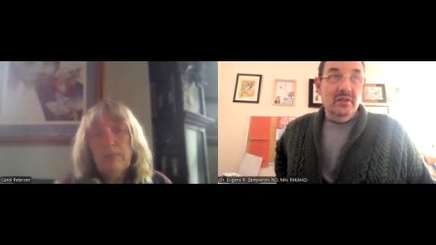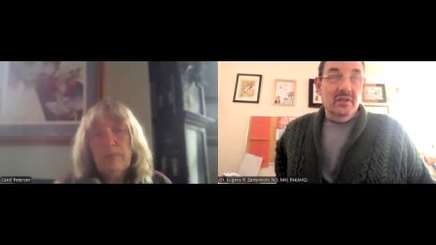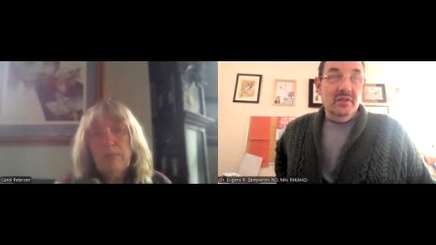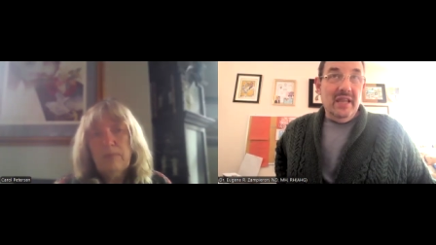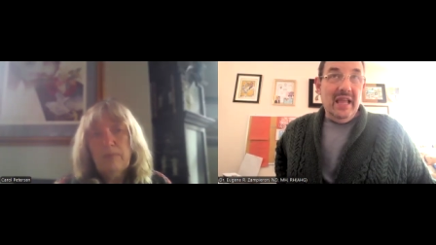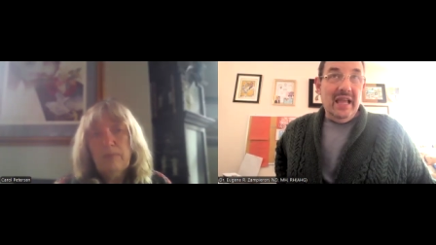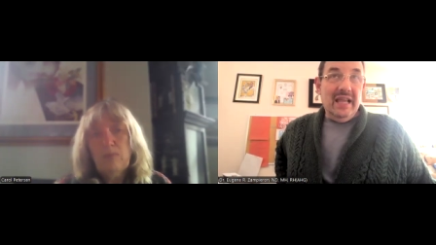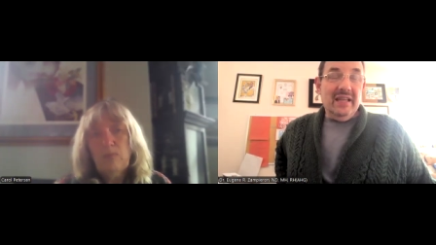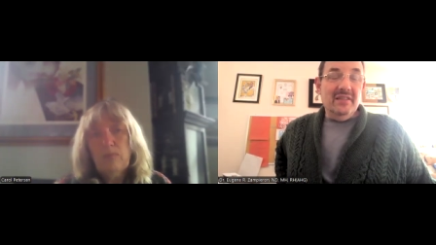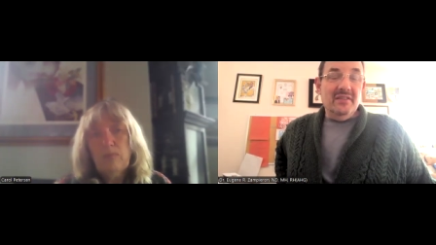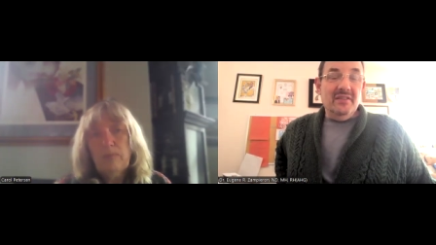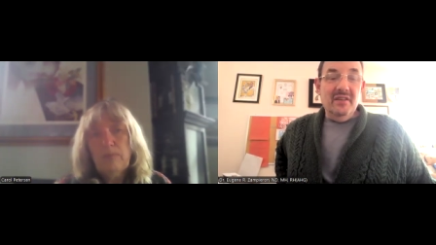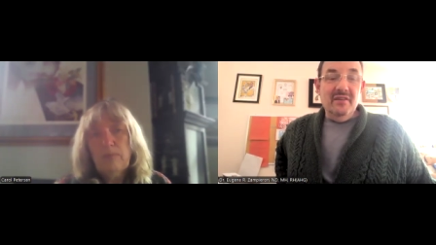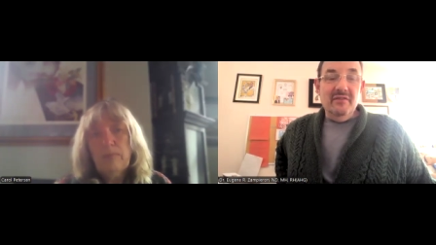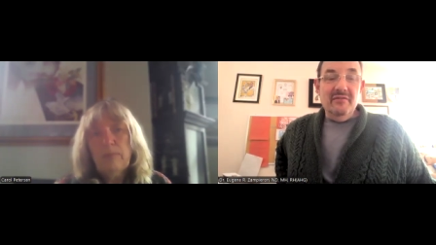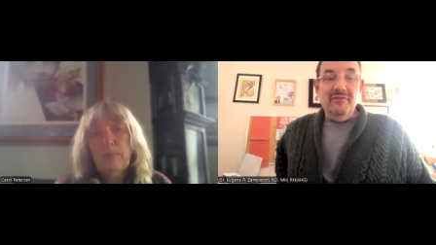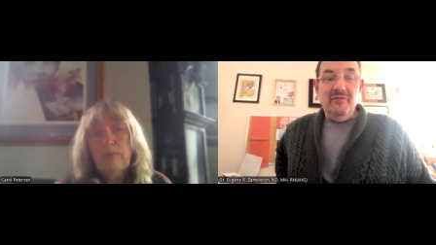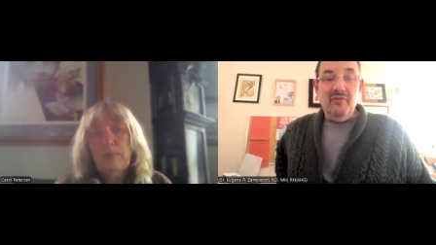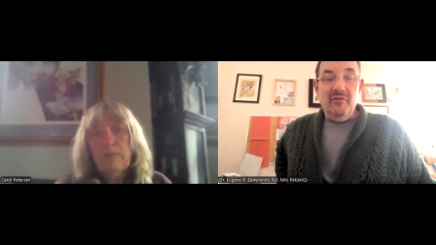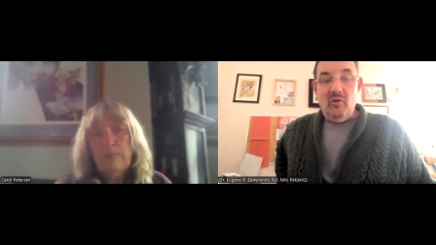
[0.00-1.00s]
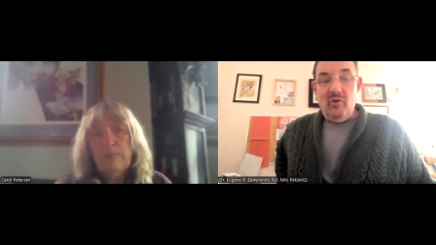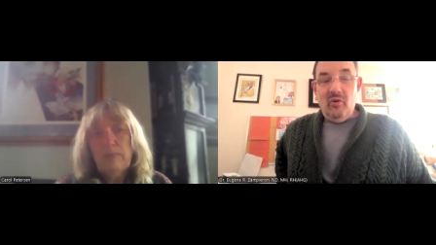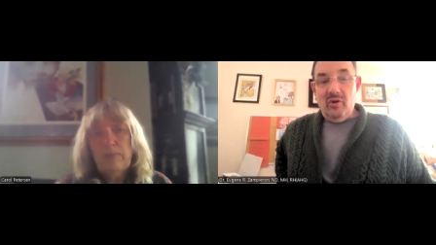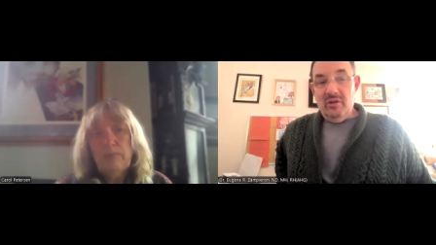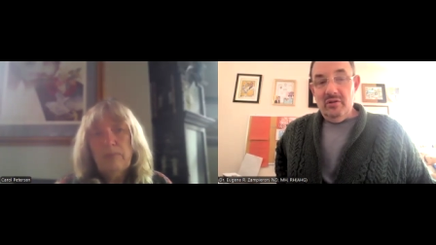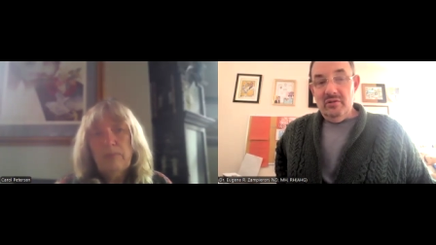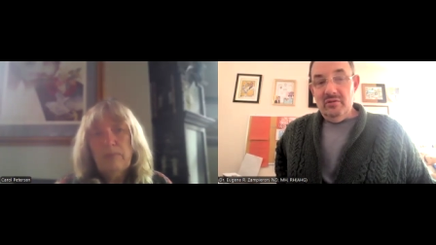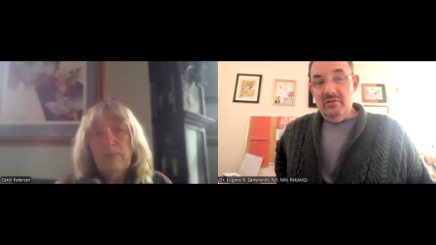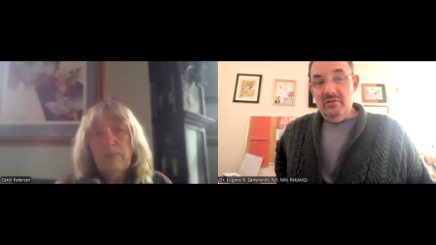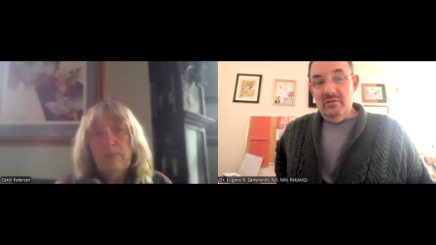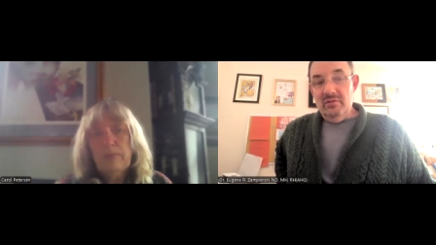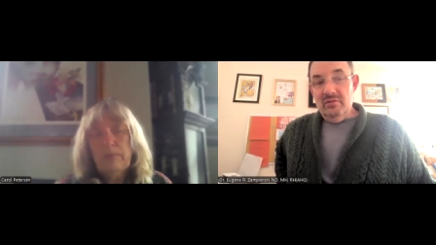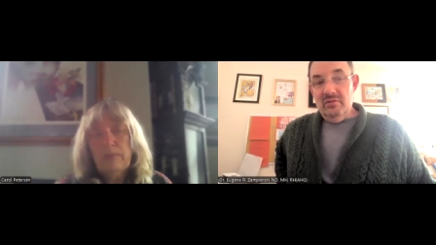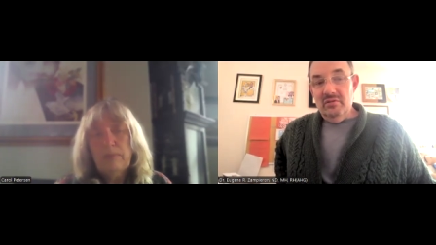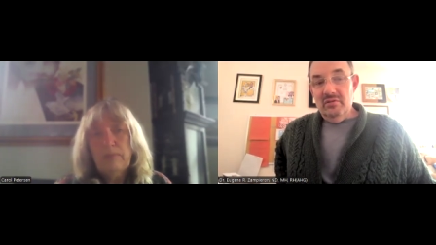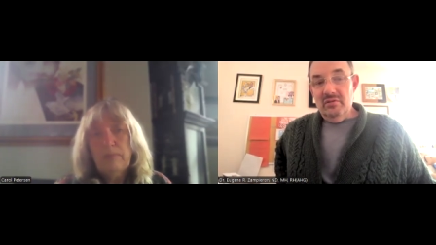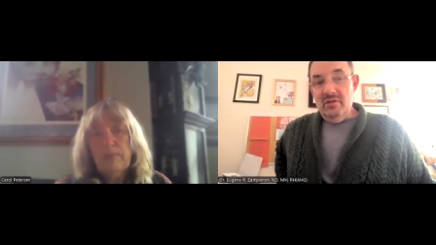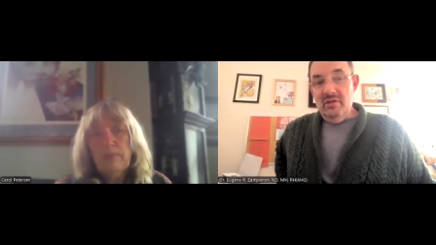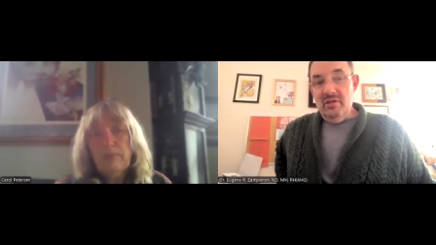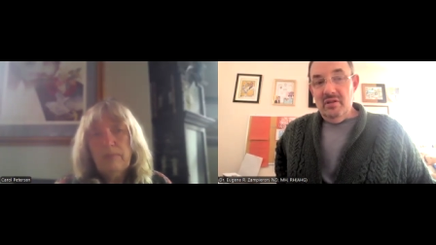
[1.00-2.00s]
negative for
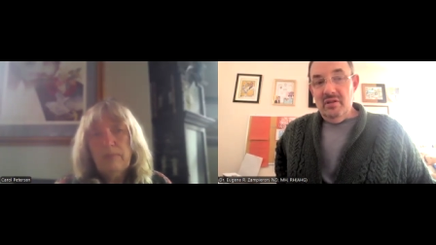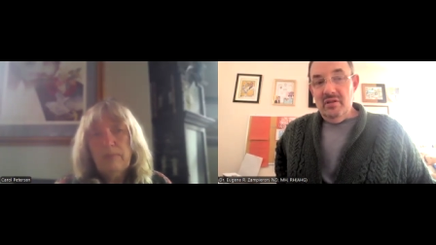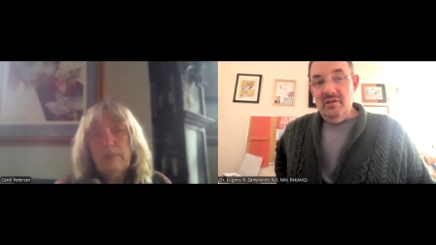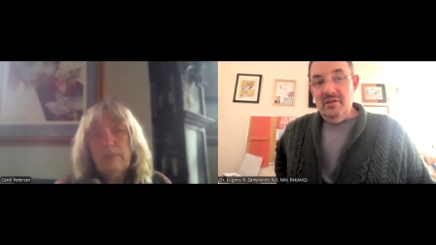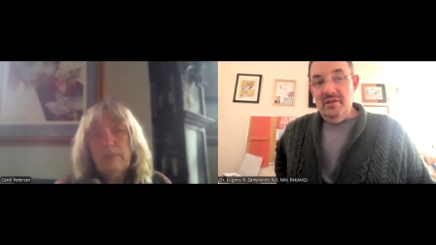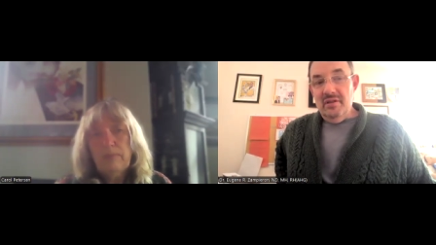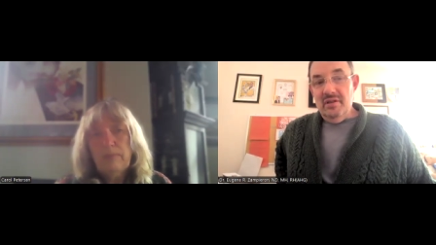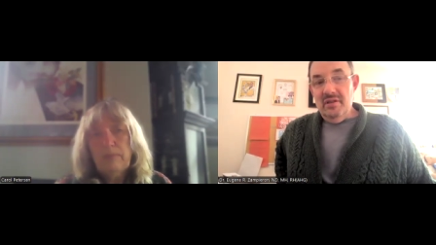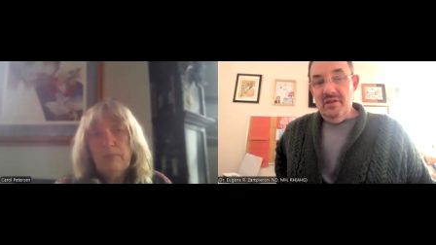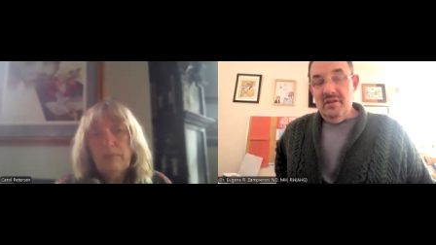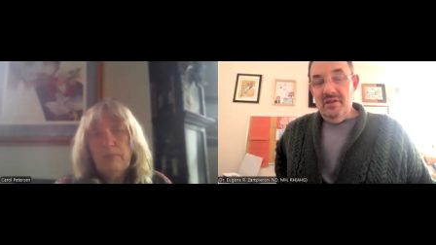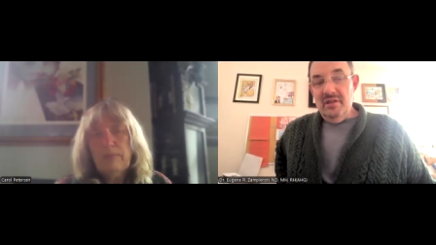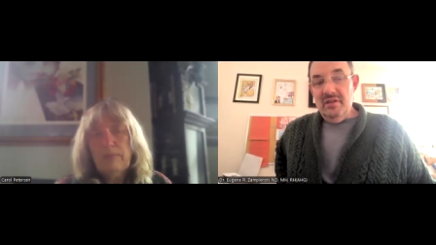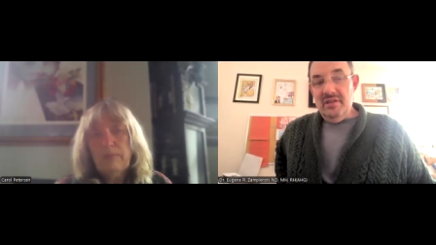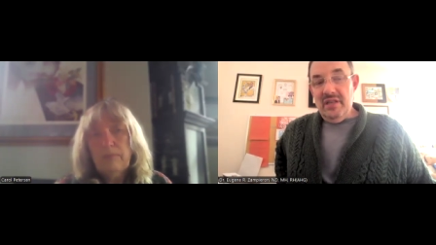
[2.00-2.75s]
the